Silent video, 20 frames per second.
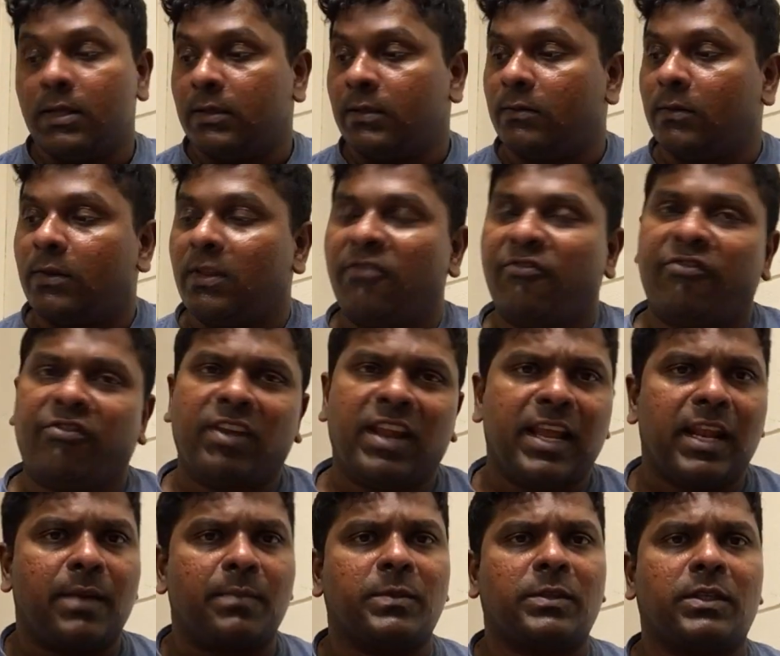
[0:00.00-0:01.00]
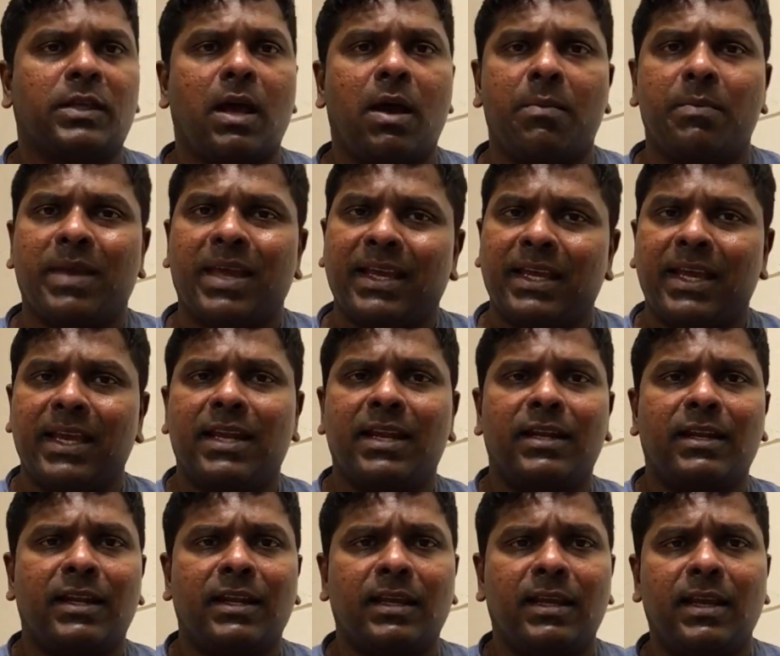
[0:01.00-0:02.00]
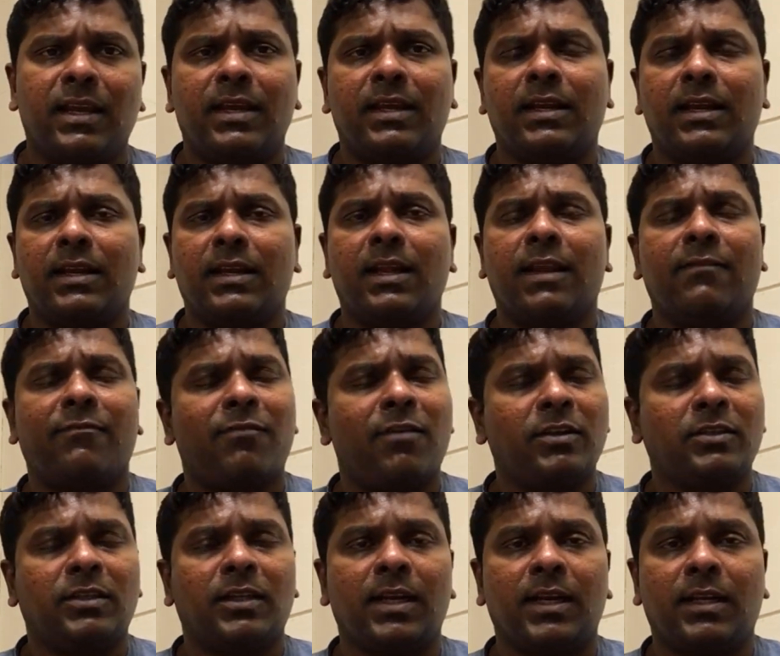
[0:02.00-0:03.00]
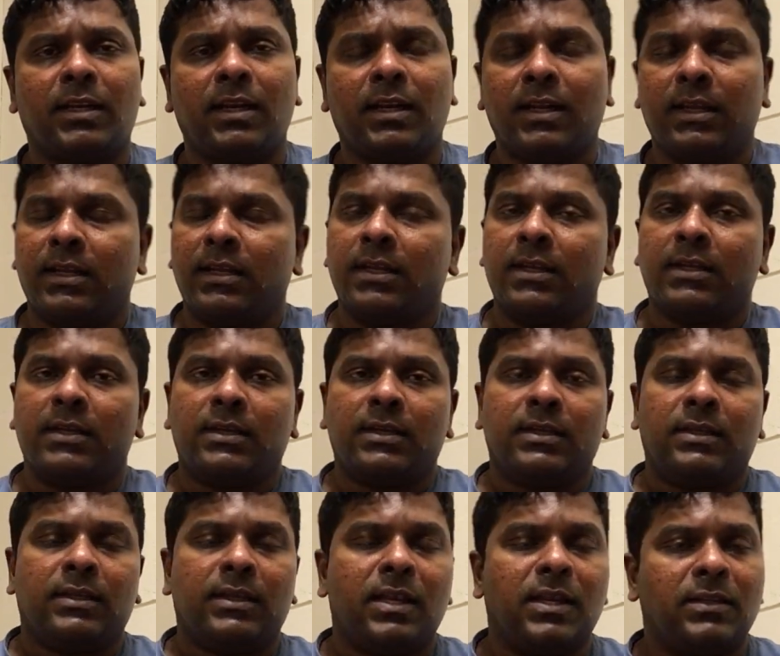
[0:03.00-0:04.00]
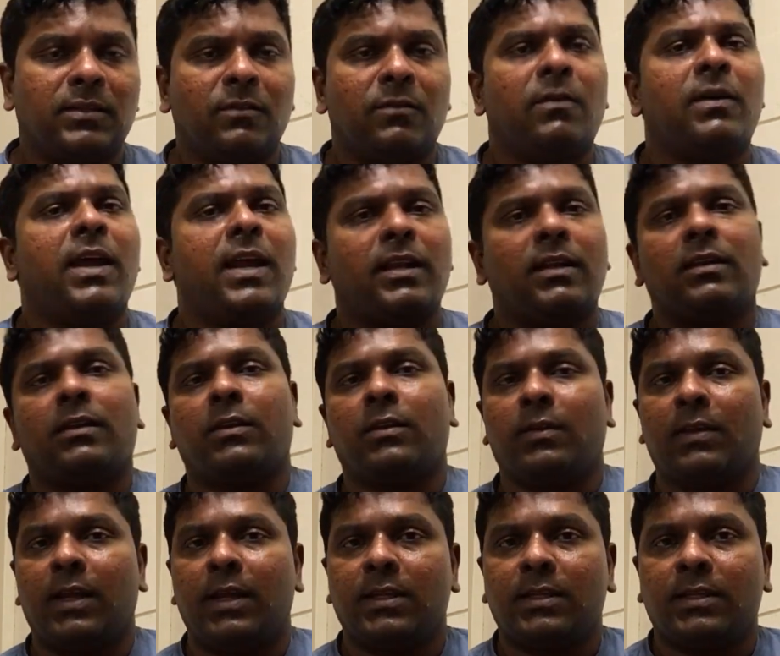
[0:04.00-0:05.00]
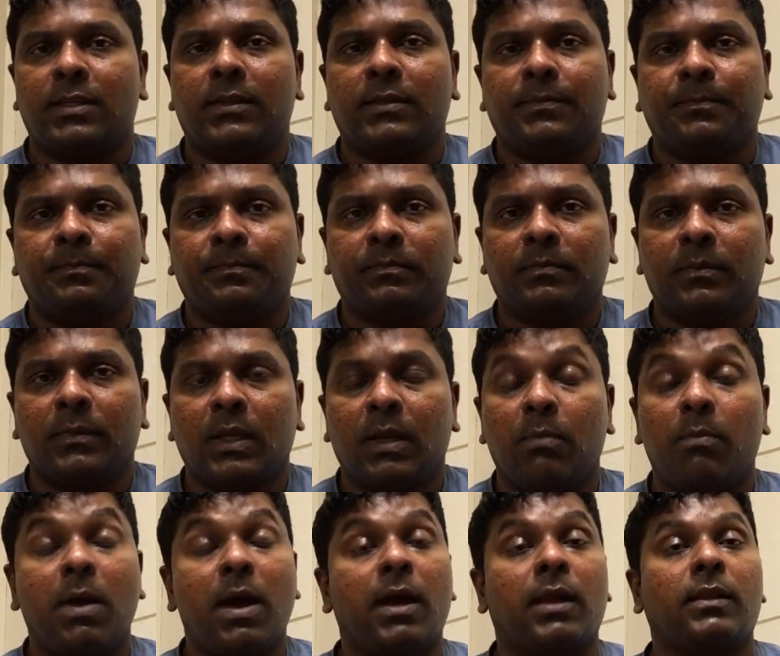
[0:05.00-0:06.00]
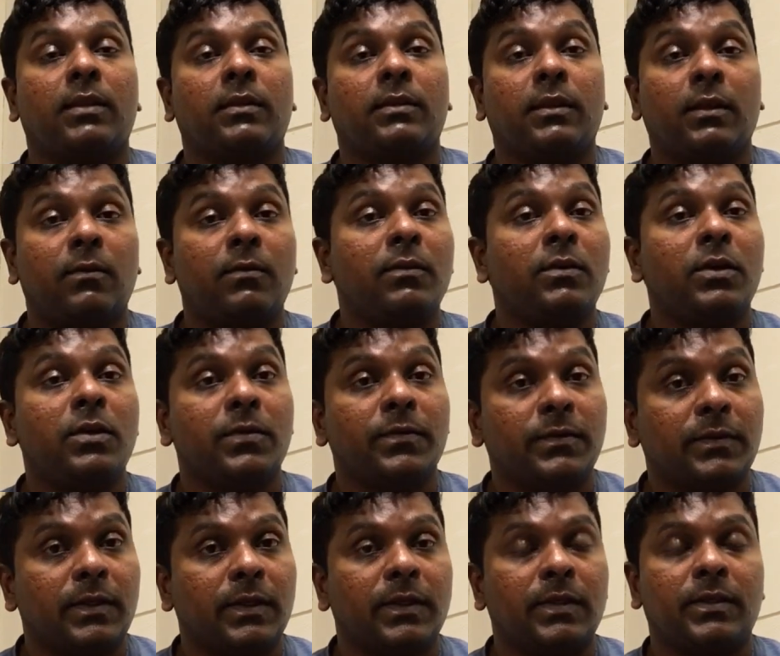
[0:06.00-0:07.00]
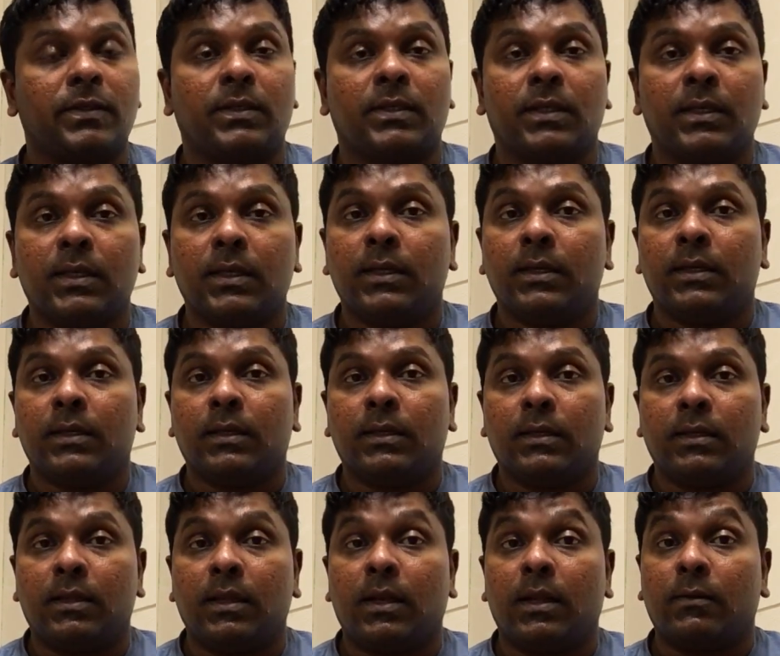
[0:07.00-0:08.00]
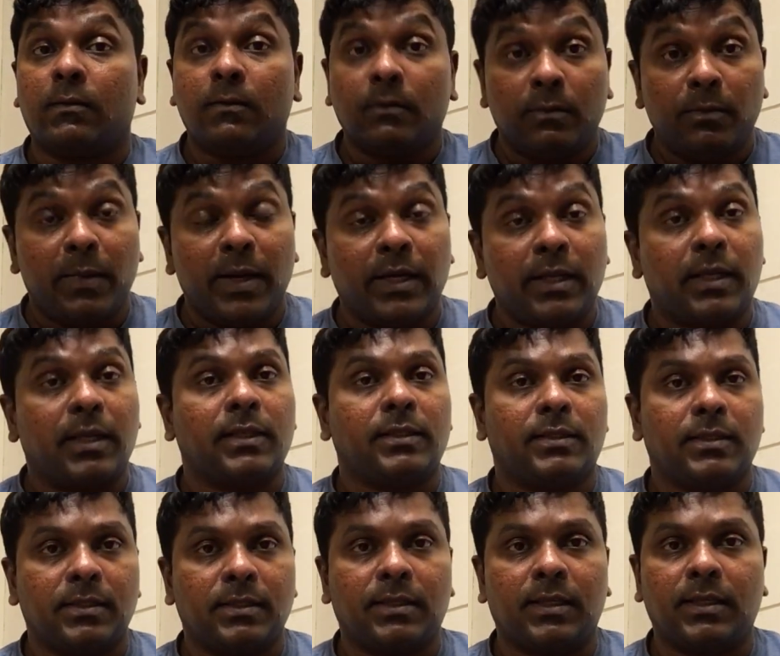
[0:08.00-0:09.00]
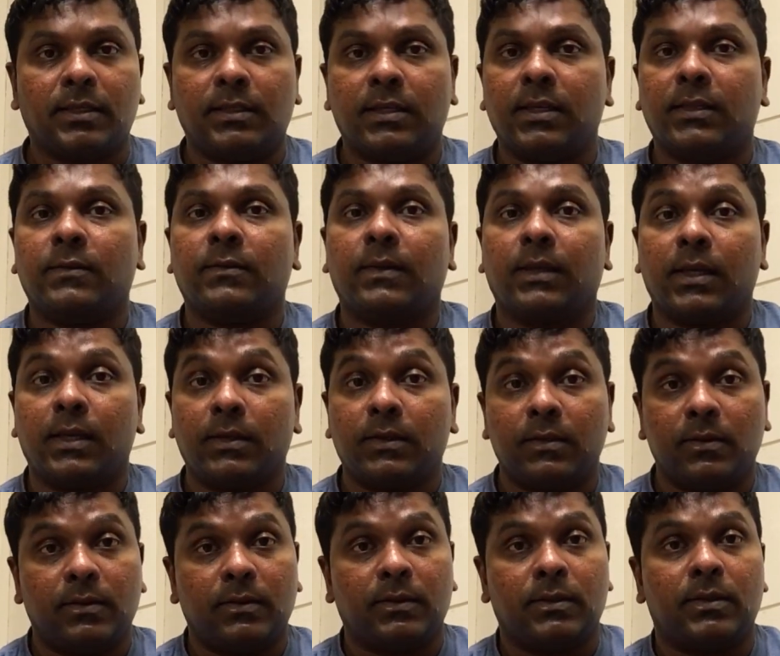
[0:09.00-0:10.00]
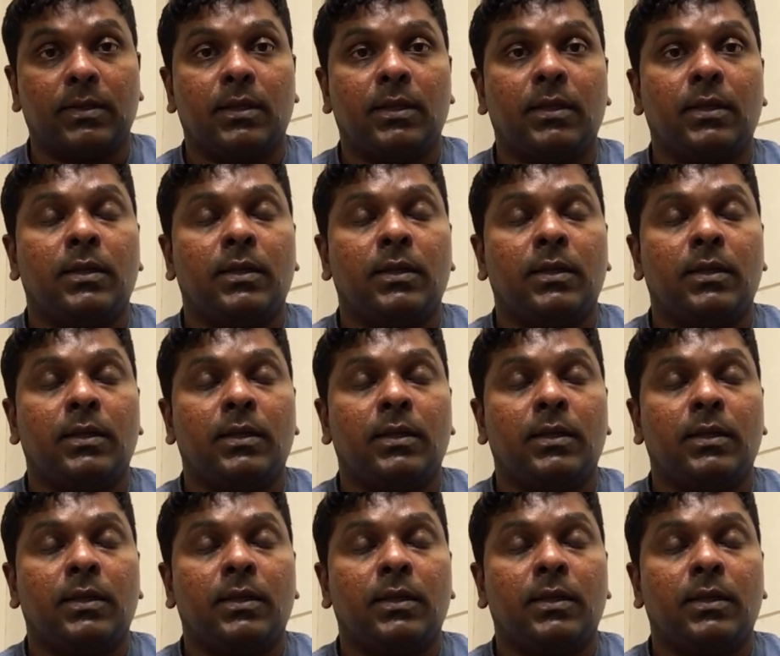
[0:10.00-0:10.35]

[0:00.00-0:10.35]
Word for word: So the flare-ups come again and again and unfortunately there is no end to it. But the good news is there are good medications these days we can use